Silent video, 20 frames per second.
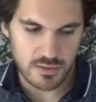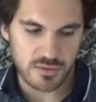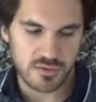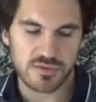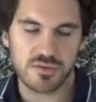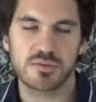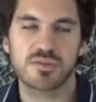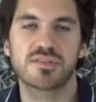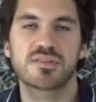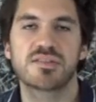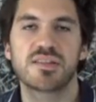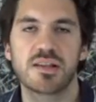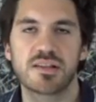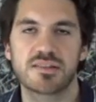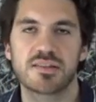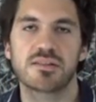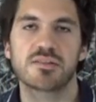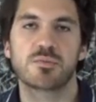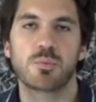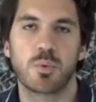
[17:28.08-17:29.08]
So 6
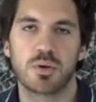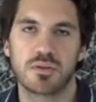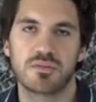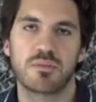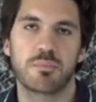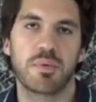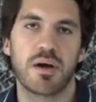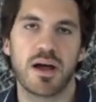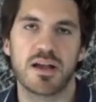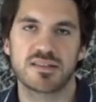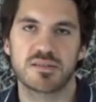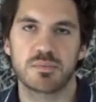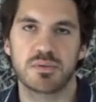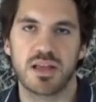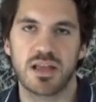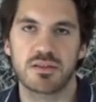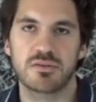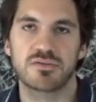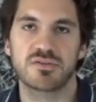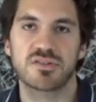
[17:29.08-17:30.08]
is one of the possible
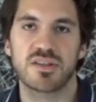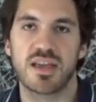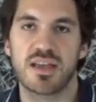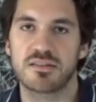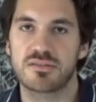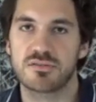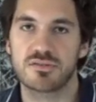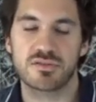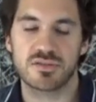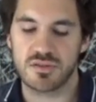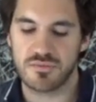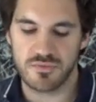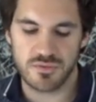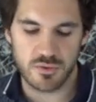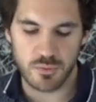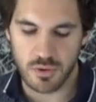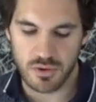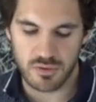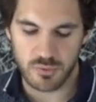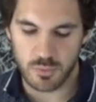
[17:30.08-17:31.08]
answers. There's a
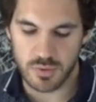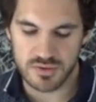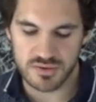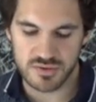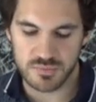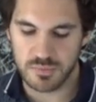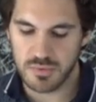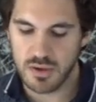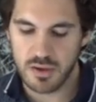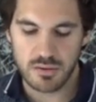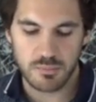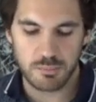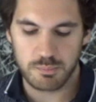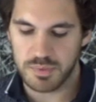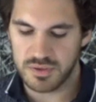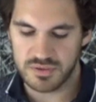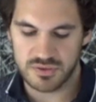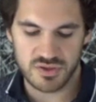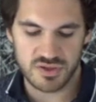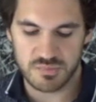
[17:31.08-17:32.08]
few other ones,
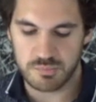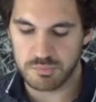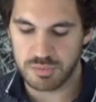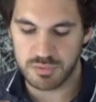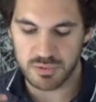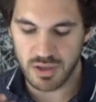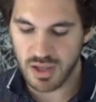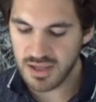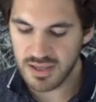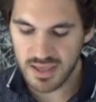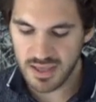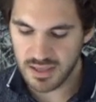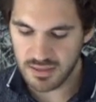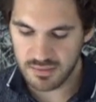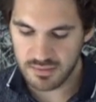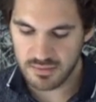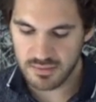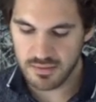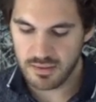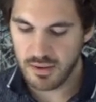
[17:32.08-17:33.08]
but just plug
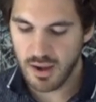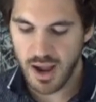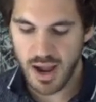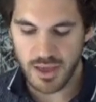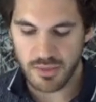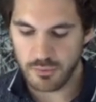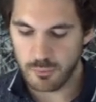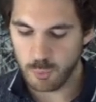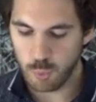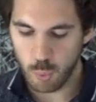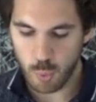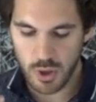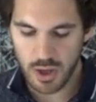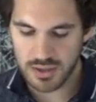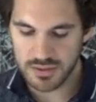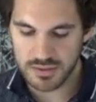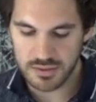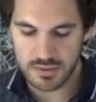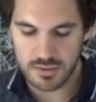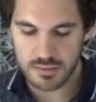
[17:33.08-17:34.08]
in either
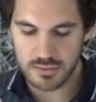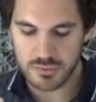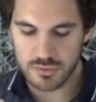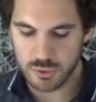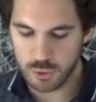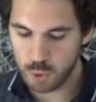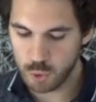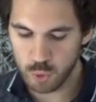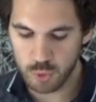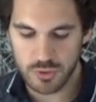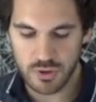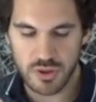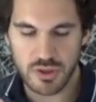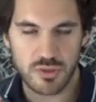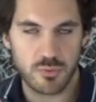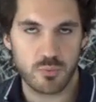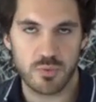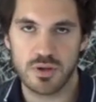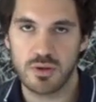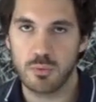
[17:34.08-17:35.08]
1, 2,
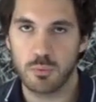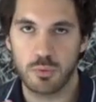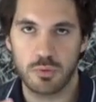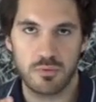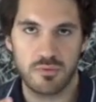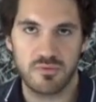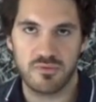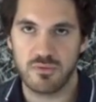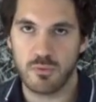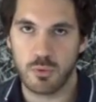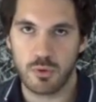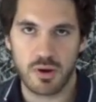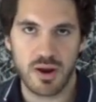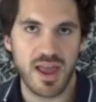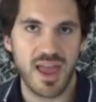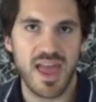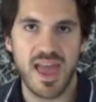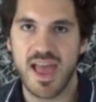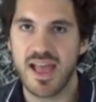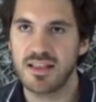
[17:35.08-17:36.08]
3, or 4.
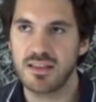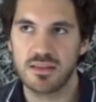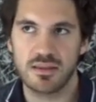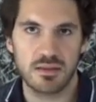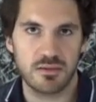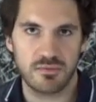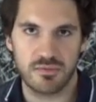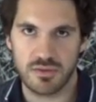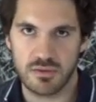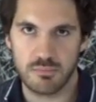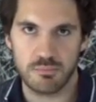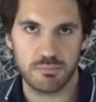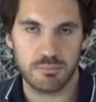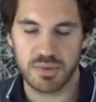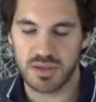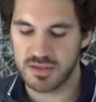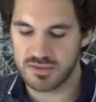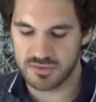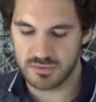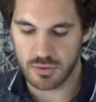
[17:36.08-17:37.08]
Any of them,
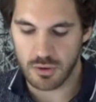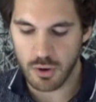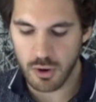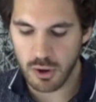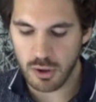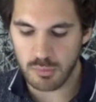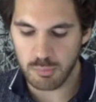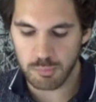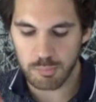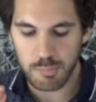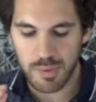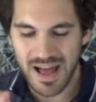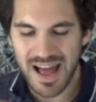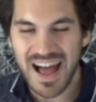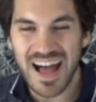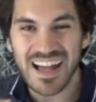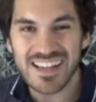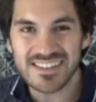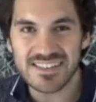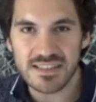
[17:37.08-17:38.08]
because they're all
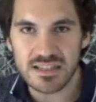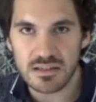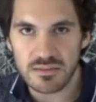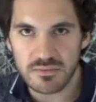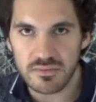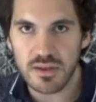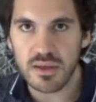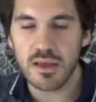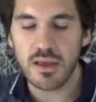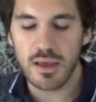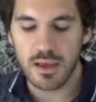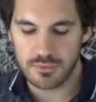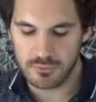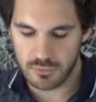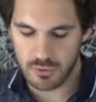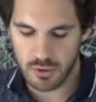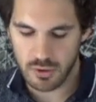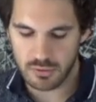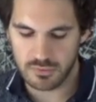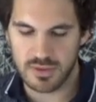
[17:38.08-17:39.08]
positive and
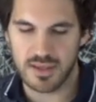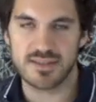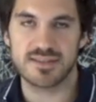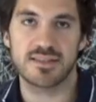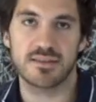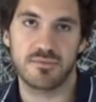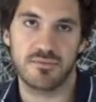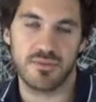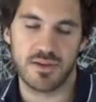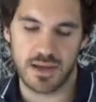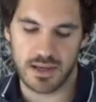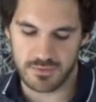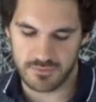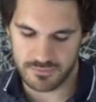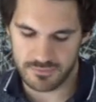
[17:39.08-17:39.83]
they're all less than 5.